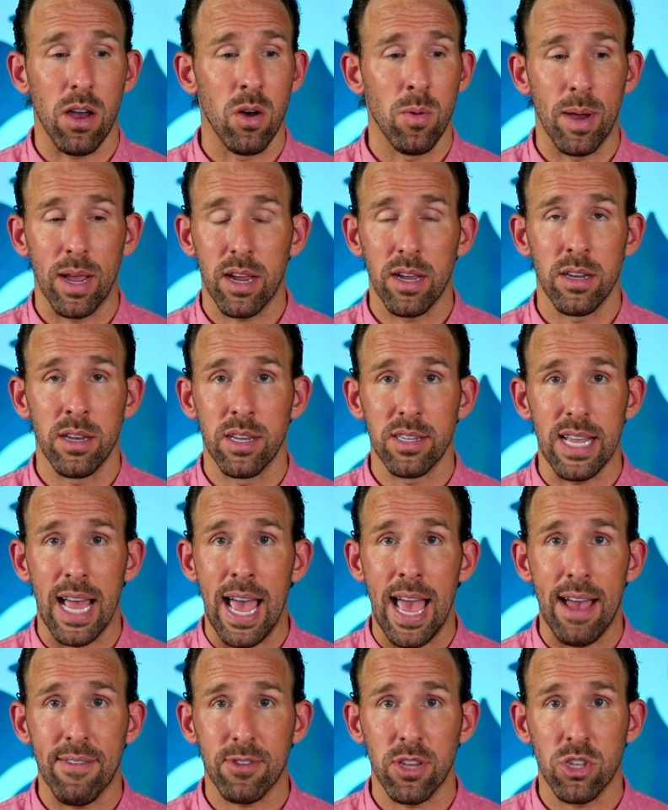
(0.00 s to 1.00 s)
oh my goodness,
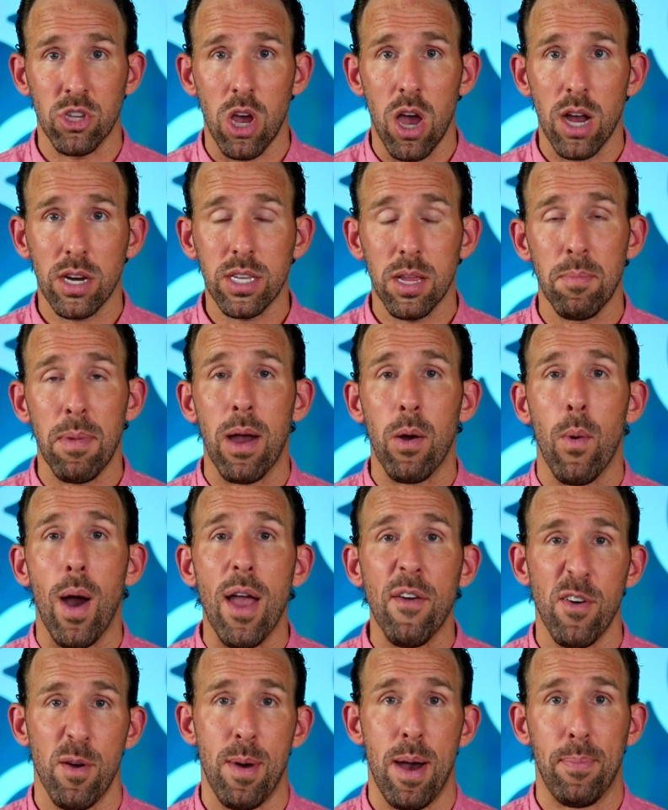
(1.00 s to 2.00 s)
I have to talk to my
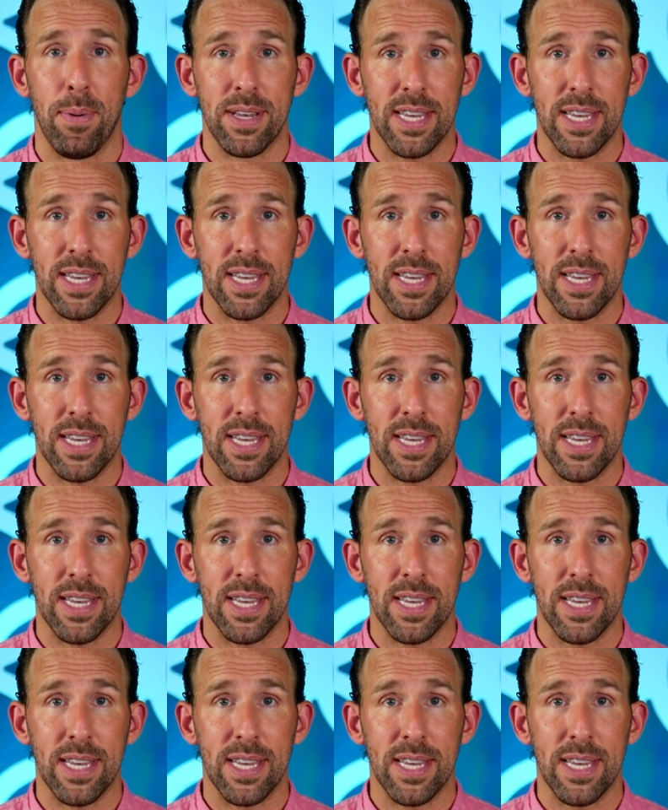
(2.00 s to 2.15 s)
wife about